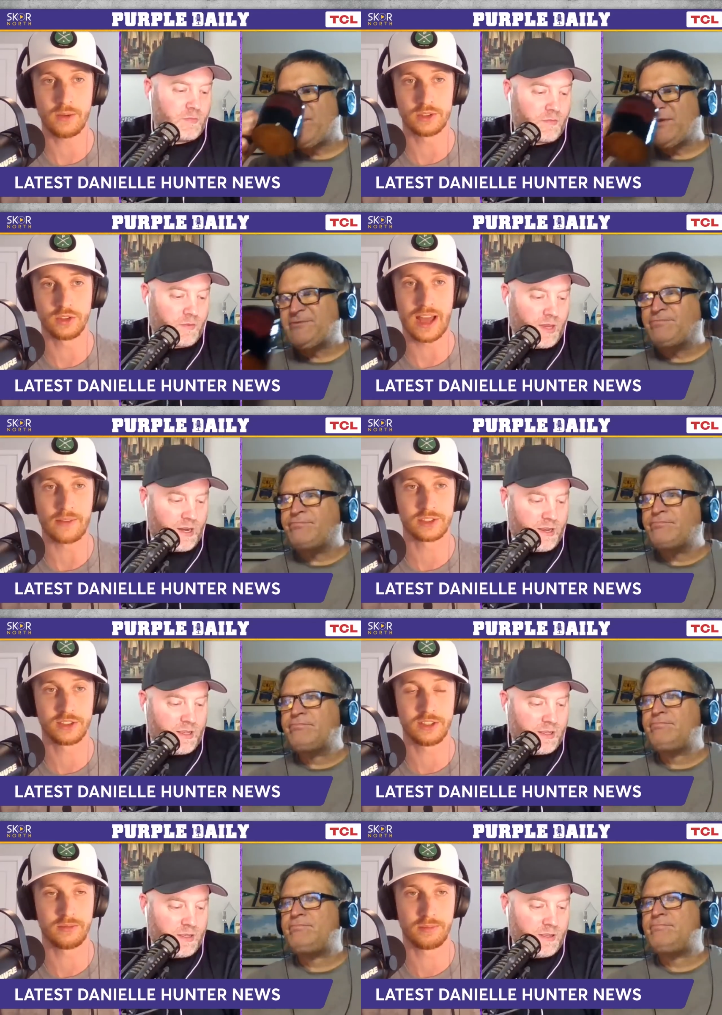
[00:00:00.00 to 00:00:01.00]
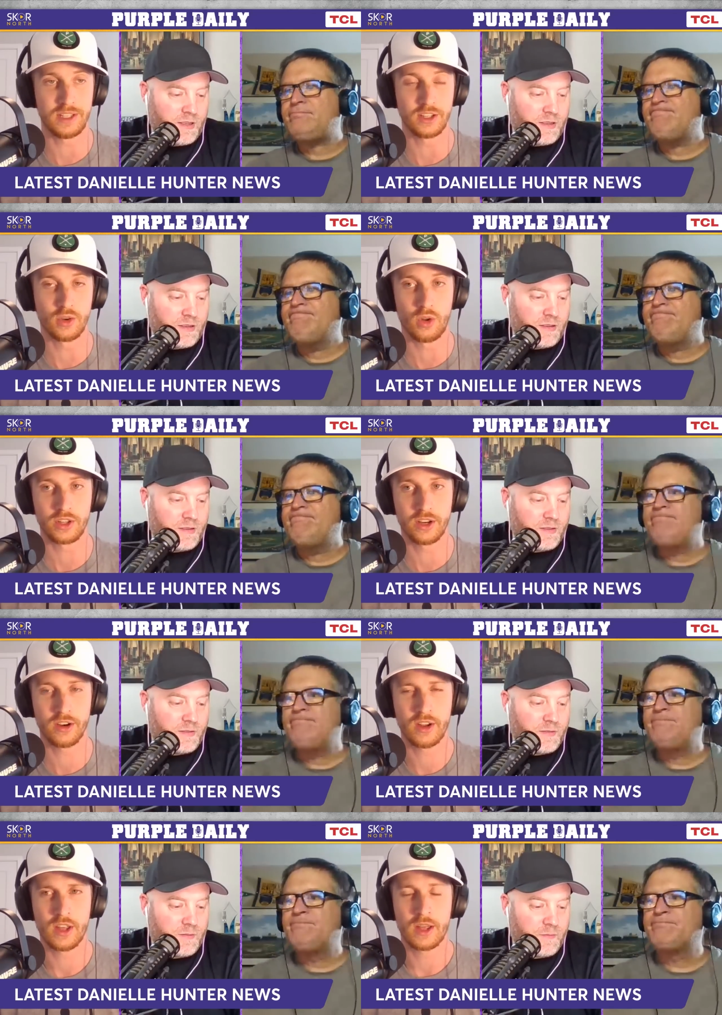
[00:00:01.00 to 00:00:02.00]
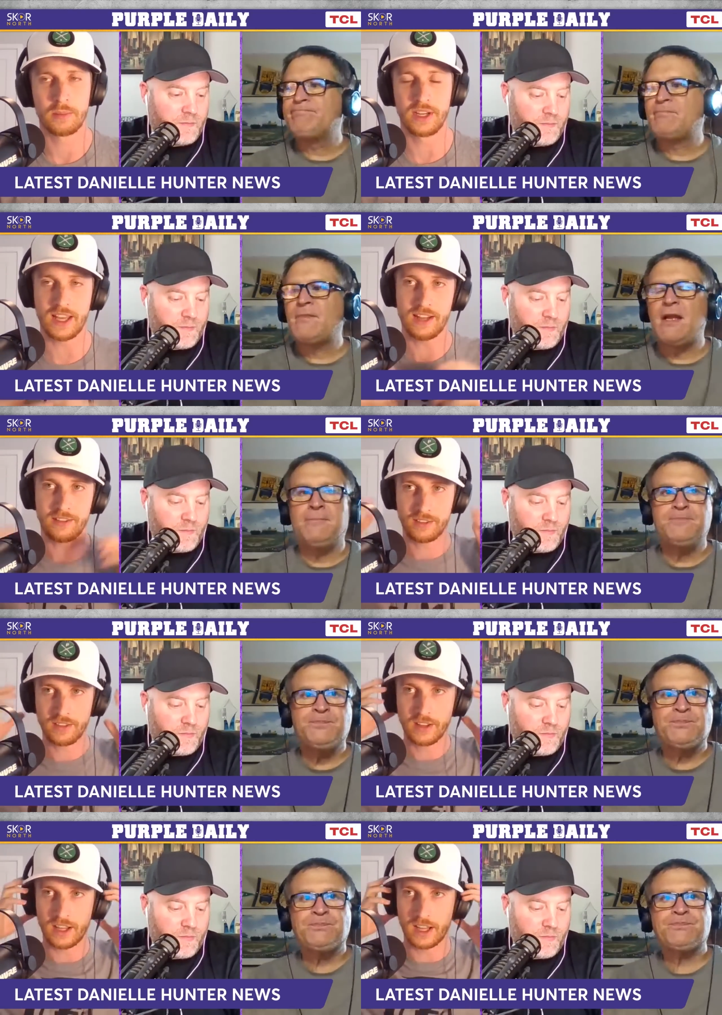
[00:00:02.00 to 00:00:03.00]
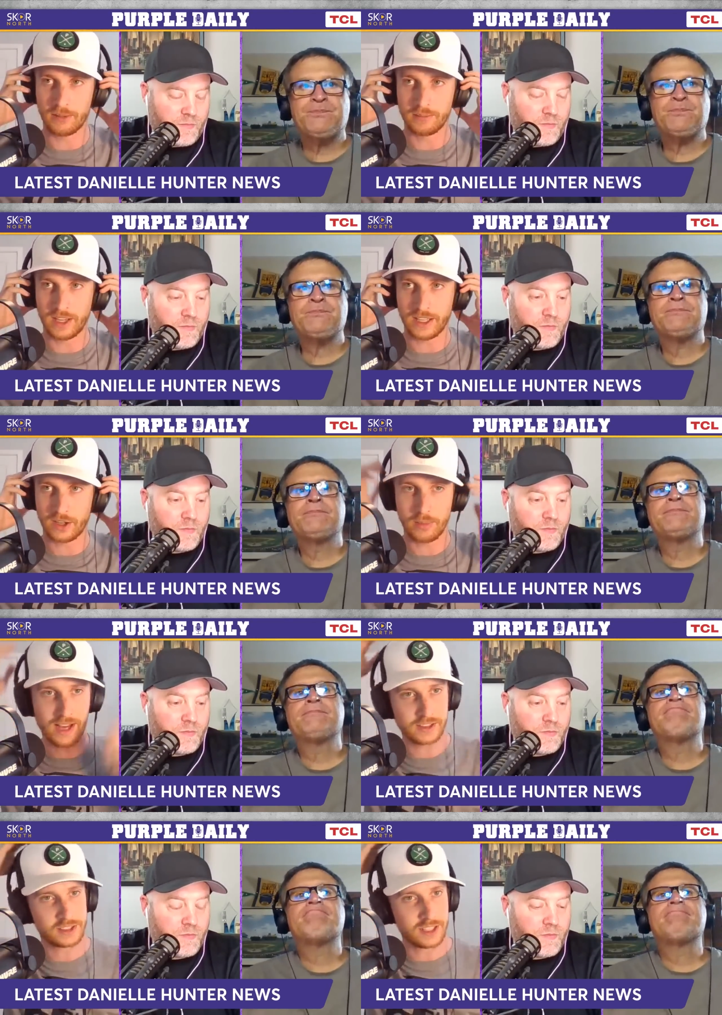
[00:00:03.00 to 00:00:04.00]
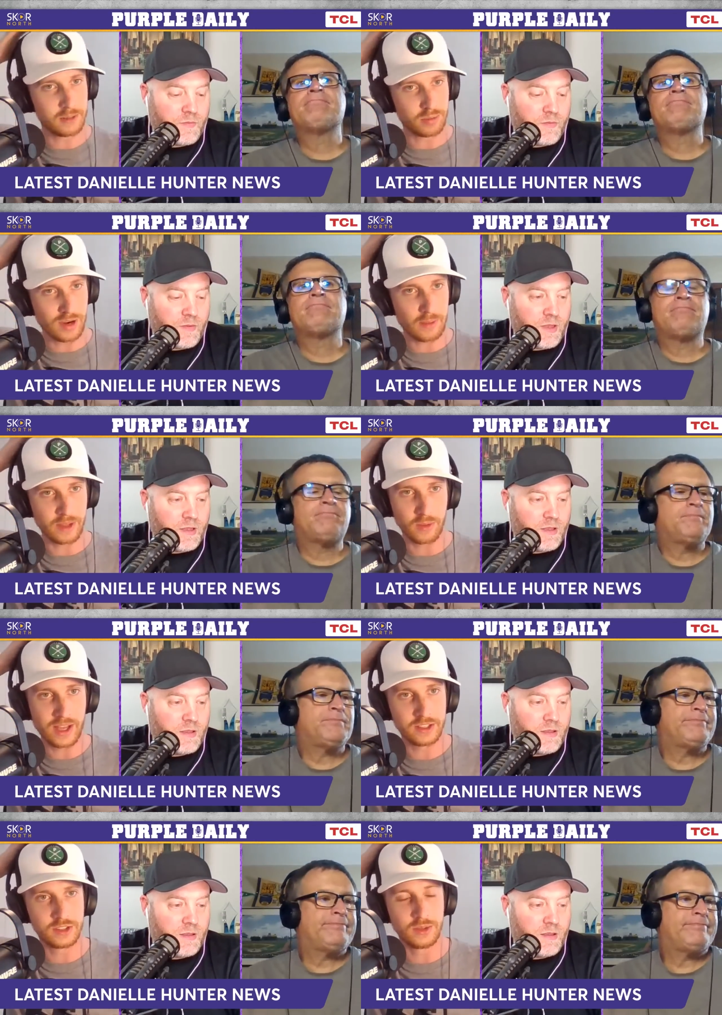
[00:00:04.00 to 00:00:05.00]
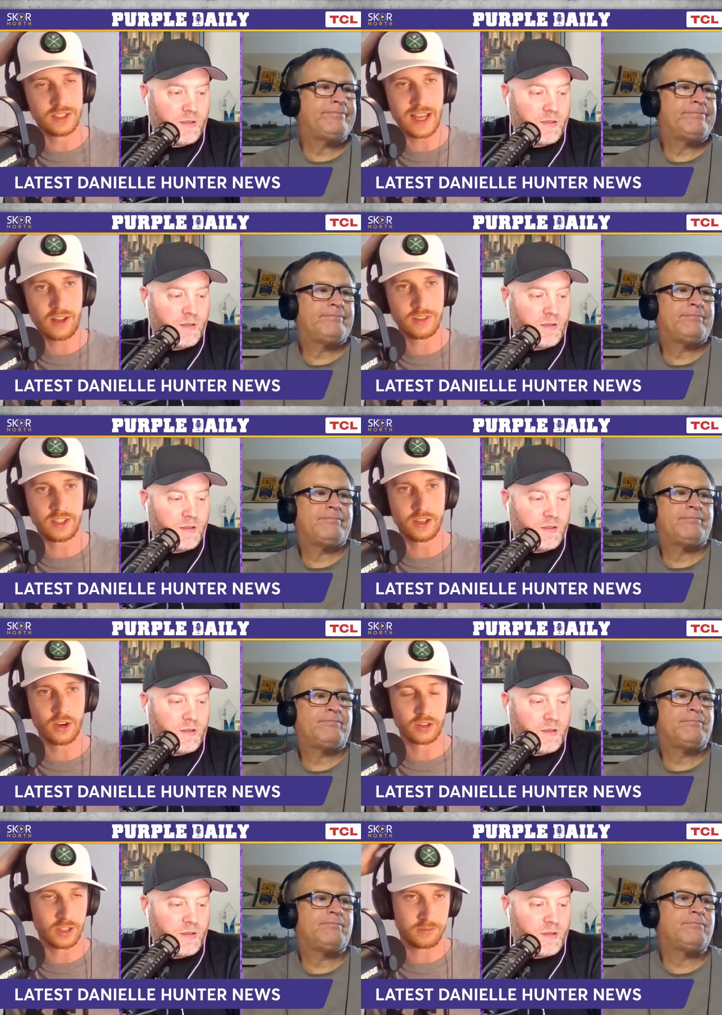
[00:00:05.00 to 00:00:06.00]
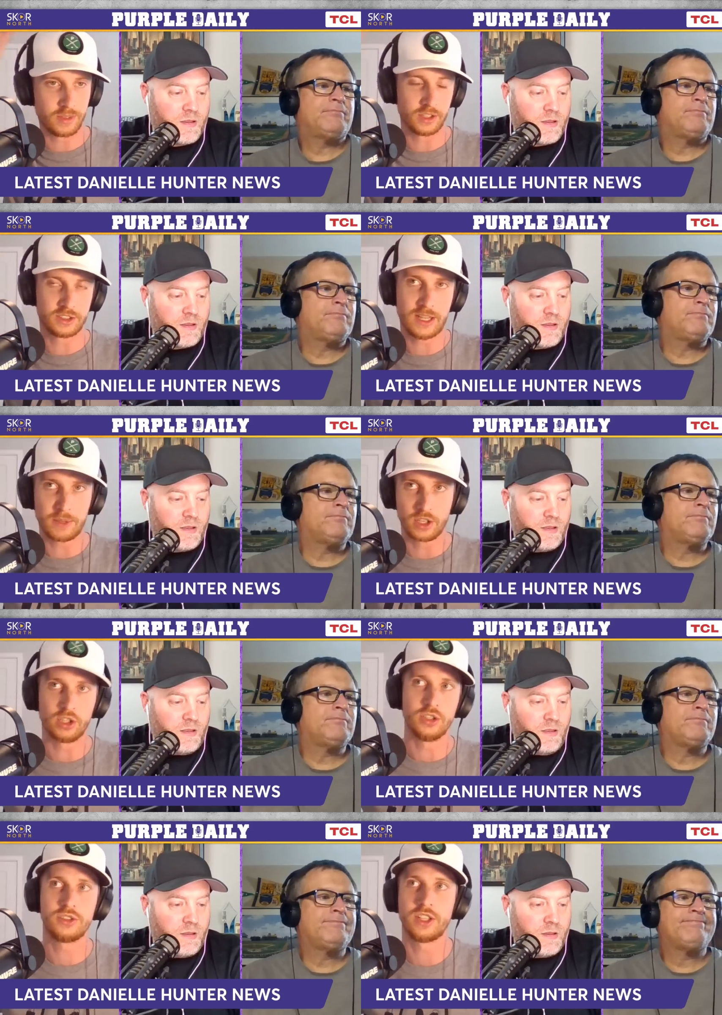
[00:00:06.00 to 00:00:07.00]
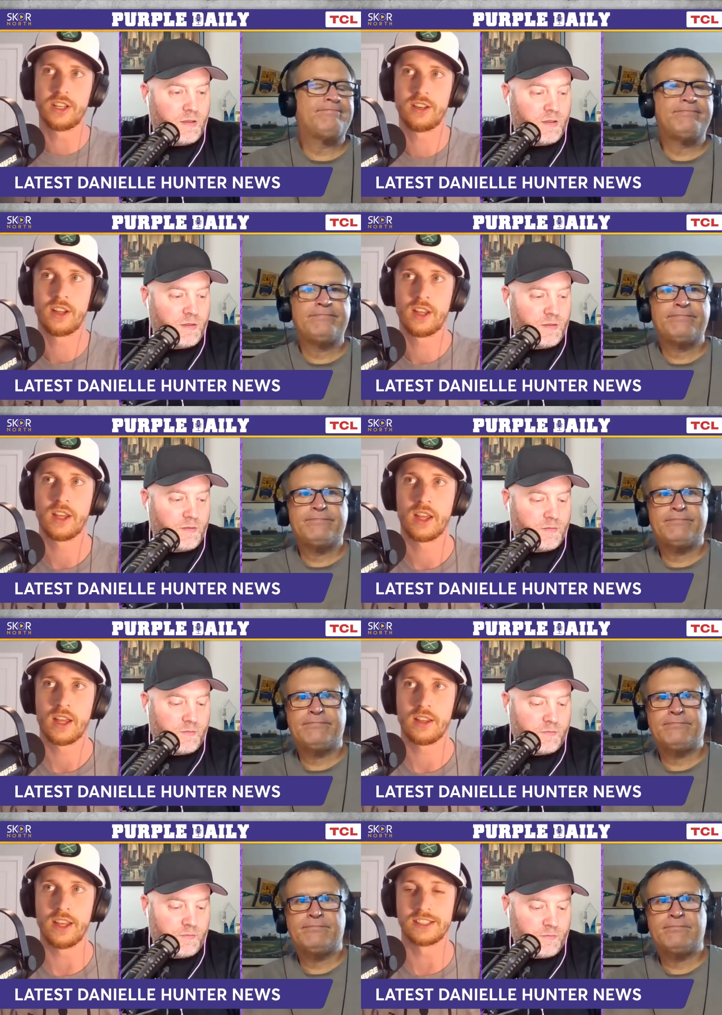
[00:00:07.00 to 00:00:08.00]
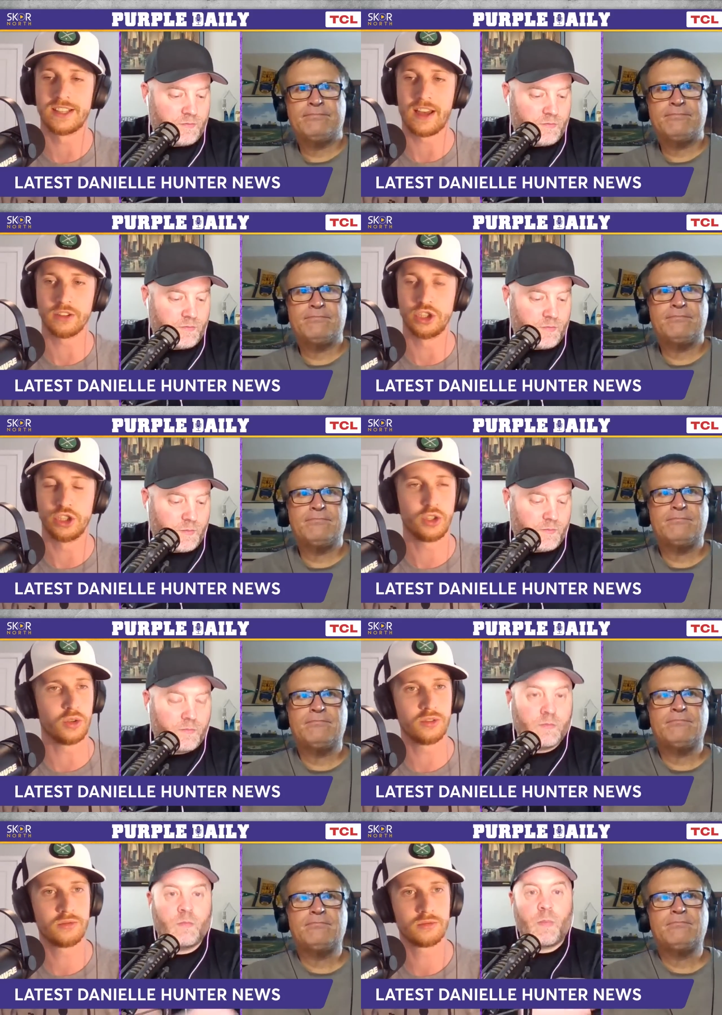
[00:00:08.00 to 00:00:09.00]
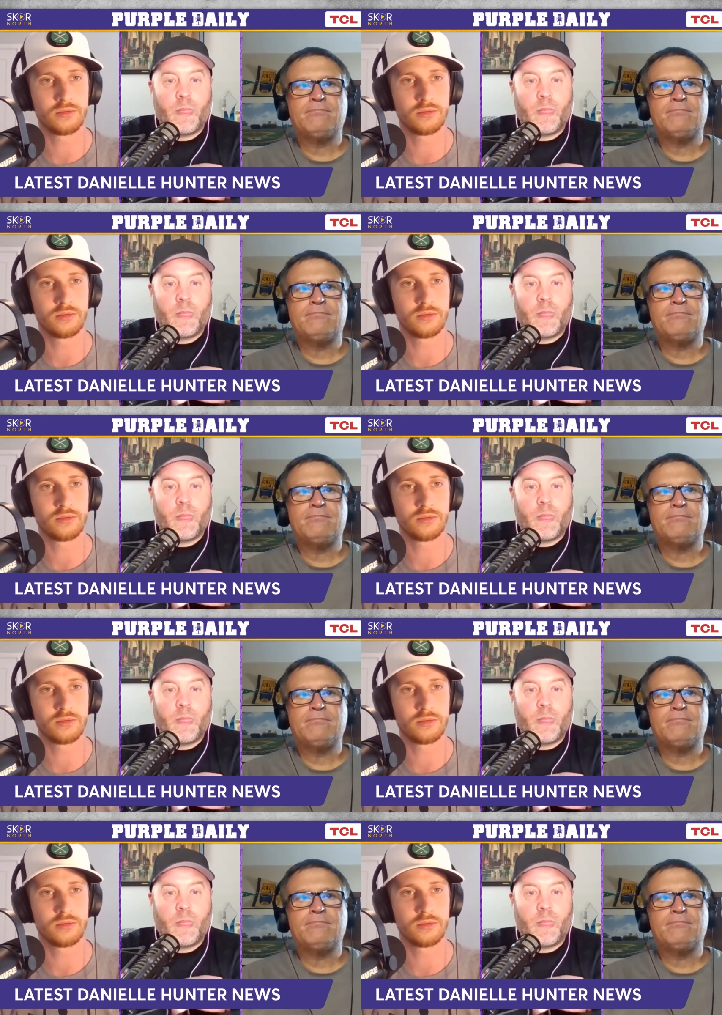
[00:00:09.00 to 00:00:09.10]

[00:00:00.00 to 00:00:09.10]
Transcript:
Speaker 1: which would obviously be the goal here? But again, um, I kind of go back to the same problem they ran into with Dalvin here, or the or the same conclusion. It's now June.